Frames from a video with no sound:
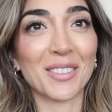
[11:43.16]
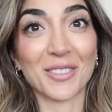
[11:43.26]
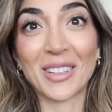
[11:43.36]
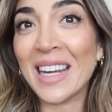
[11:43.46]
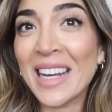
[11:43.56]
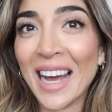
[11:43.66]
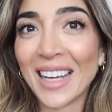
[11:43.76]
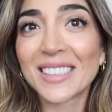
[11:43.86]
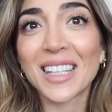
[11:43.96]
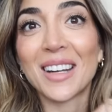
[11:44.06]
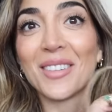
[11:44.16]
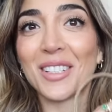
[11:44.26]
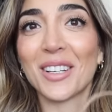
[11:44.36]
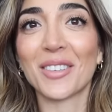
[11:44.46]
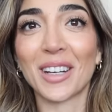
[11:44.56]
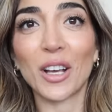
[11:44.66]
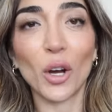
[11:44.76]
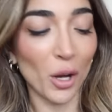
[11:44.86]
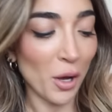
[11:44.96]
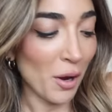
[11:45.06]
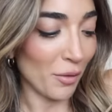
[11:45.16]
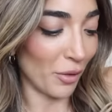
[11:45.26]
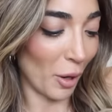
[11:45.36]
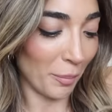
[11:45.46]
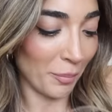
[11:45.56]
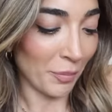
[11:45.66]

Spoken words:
It was really nice. And let me show you what I got from